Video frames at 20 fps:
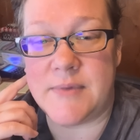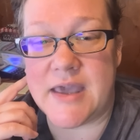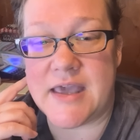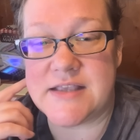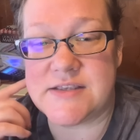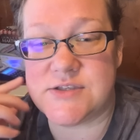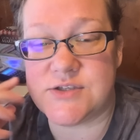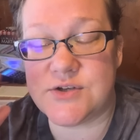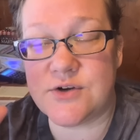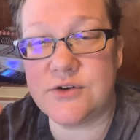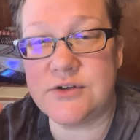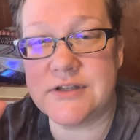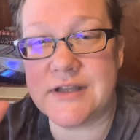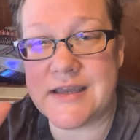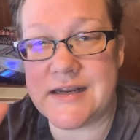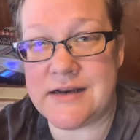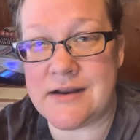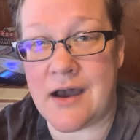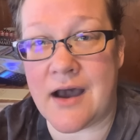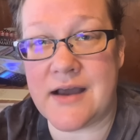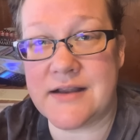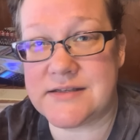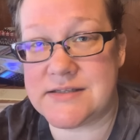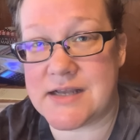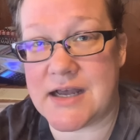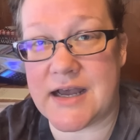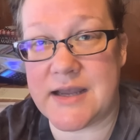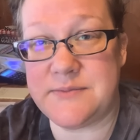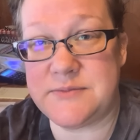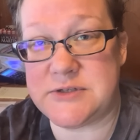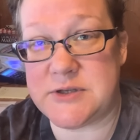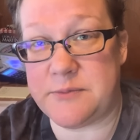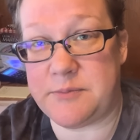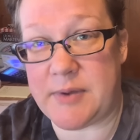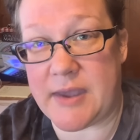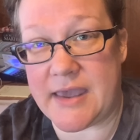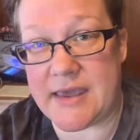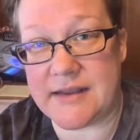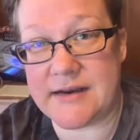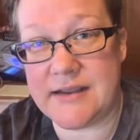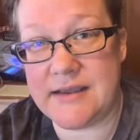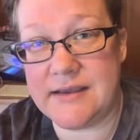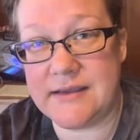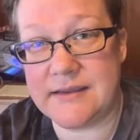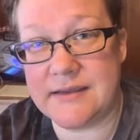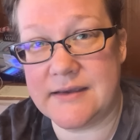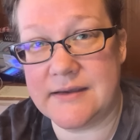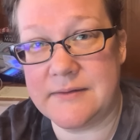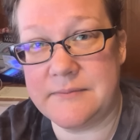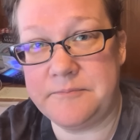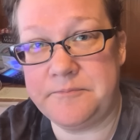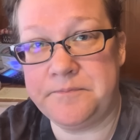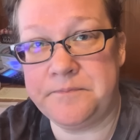It's certainly not time to panic.